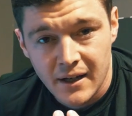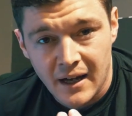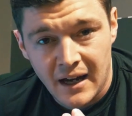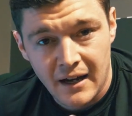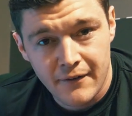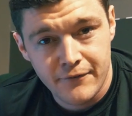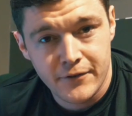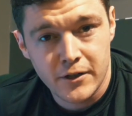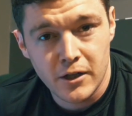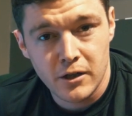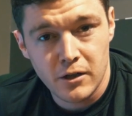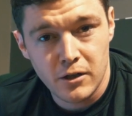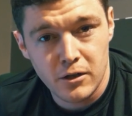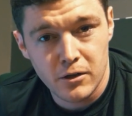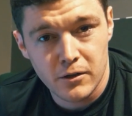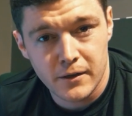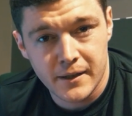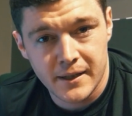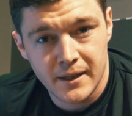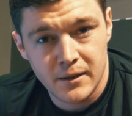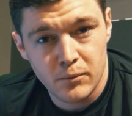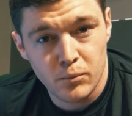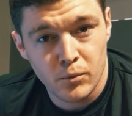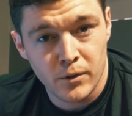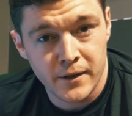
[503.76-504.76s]
having a
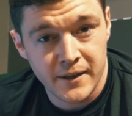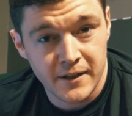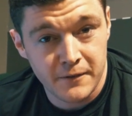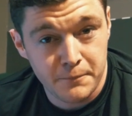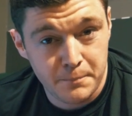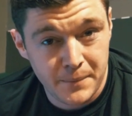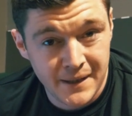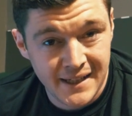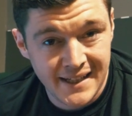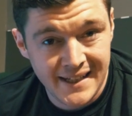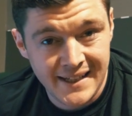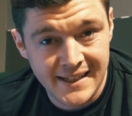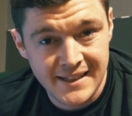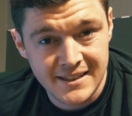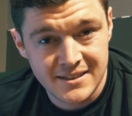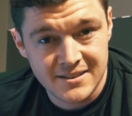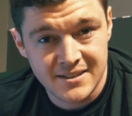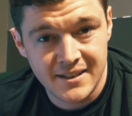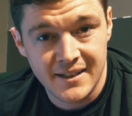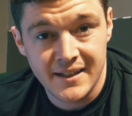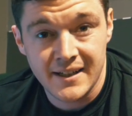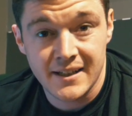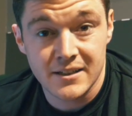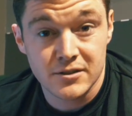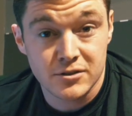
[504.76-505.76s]
look at what they've been
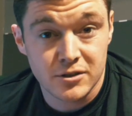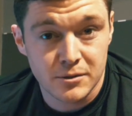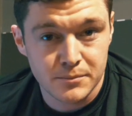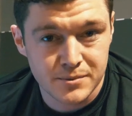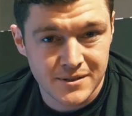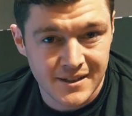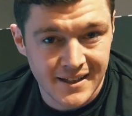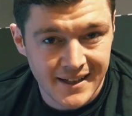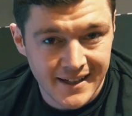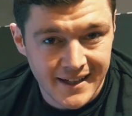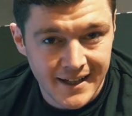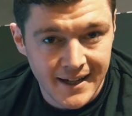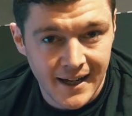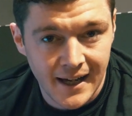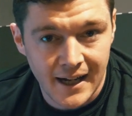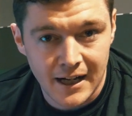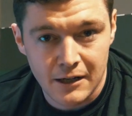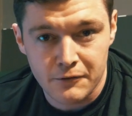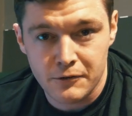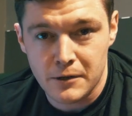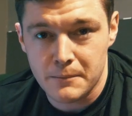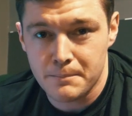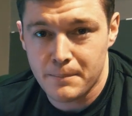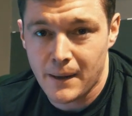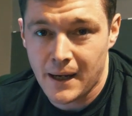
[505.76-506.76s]
eating in terms of their
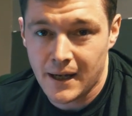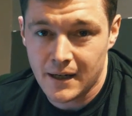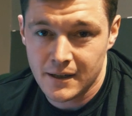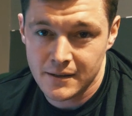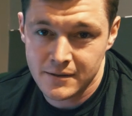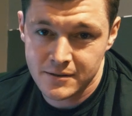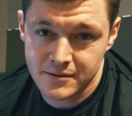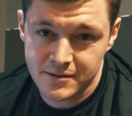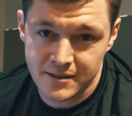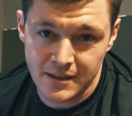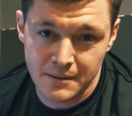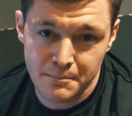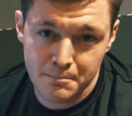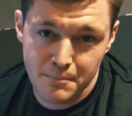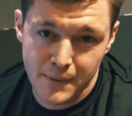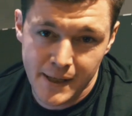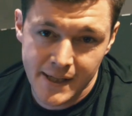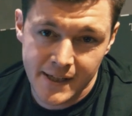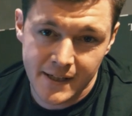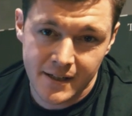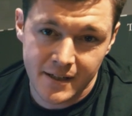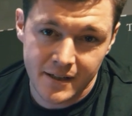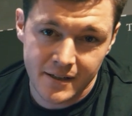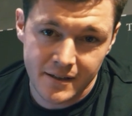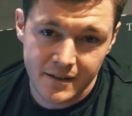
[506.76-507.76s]
calorie balance, and
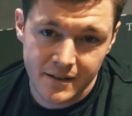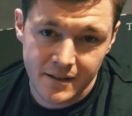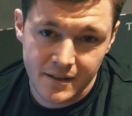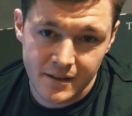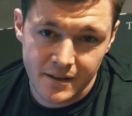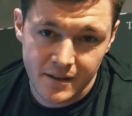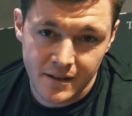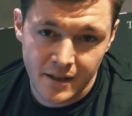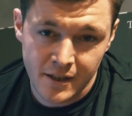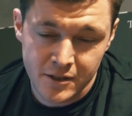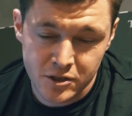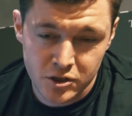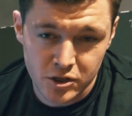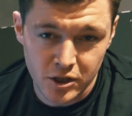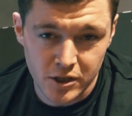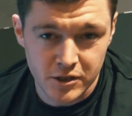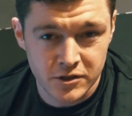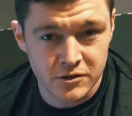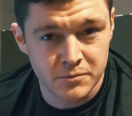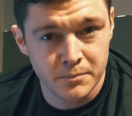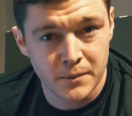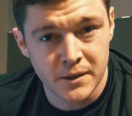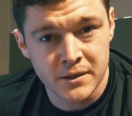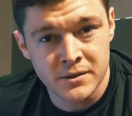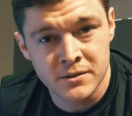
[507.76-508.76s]
make
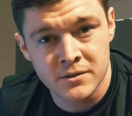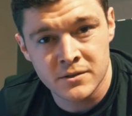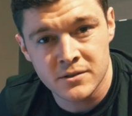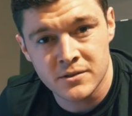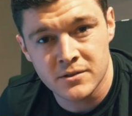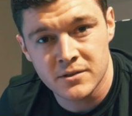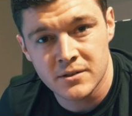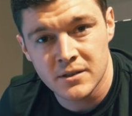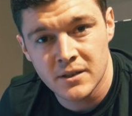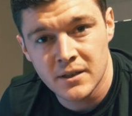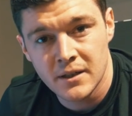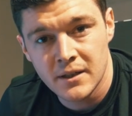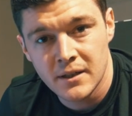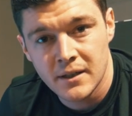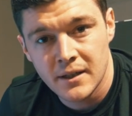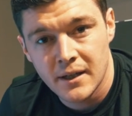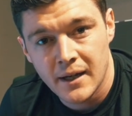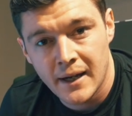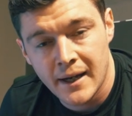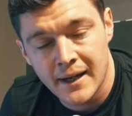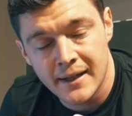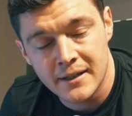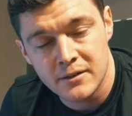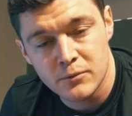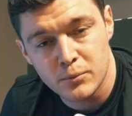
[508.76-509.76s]
adjustments,
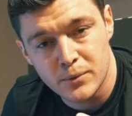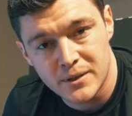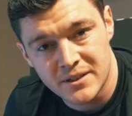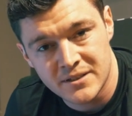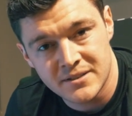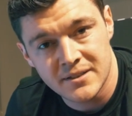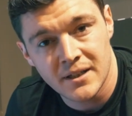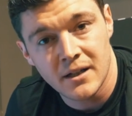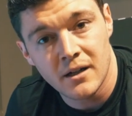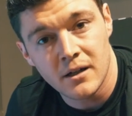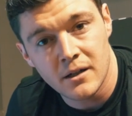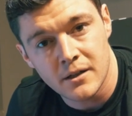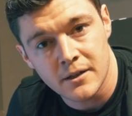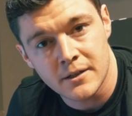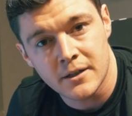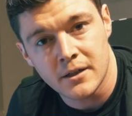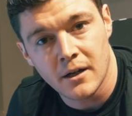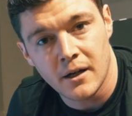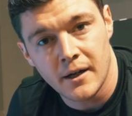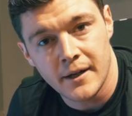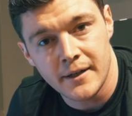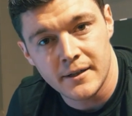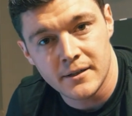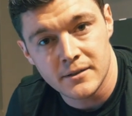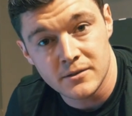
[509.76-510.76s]
and we set our
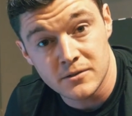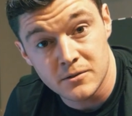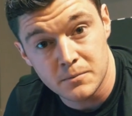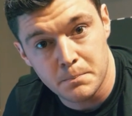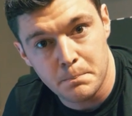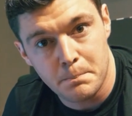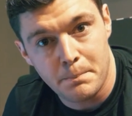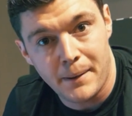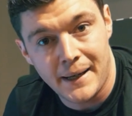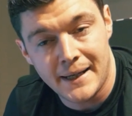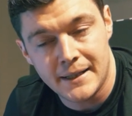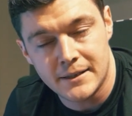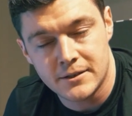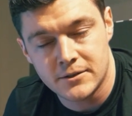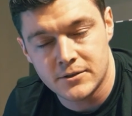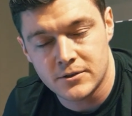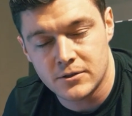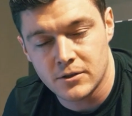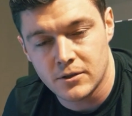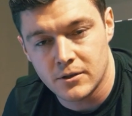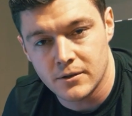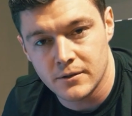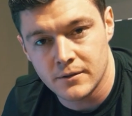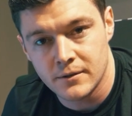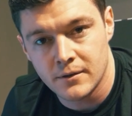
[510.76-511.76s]
guidance
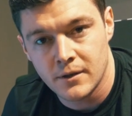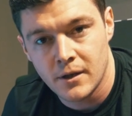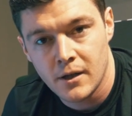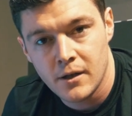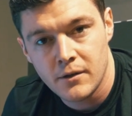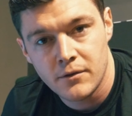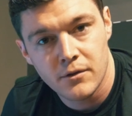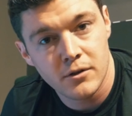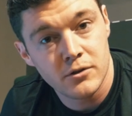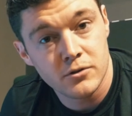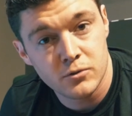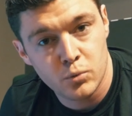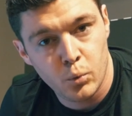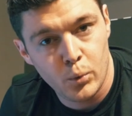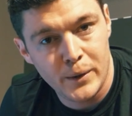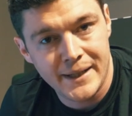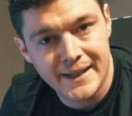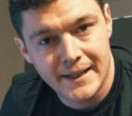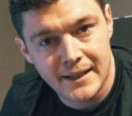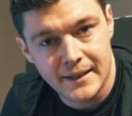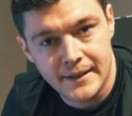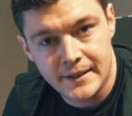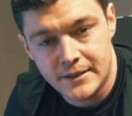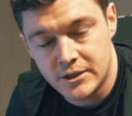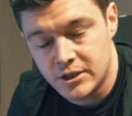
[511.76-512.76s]
based on those
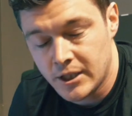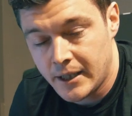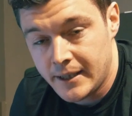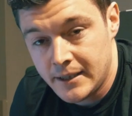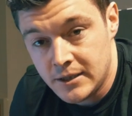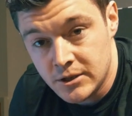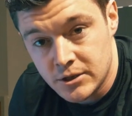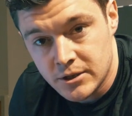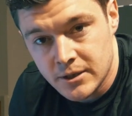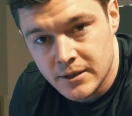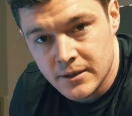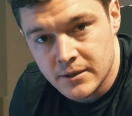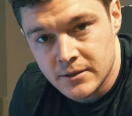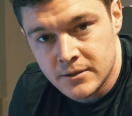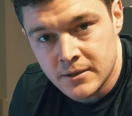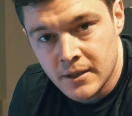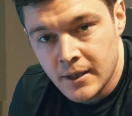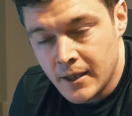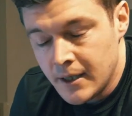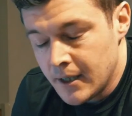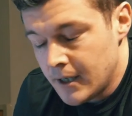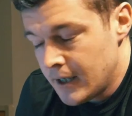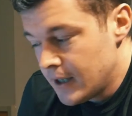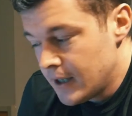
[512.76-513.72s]
weekly changes.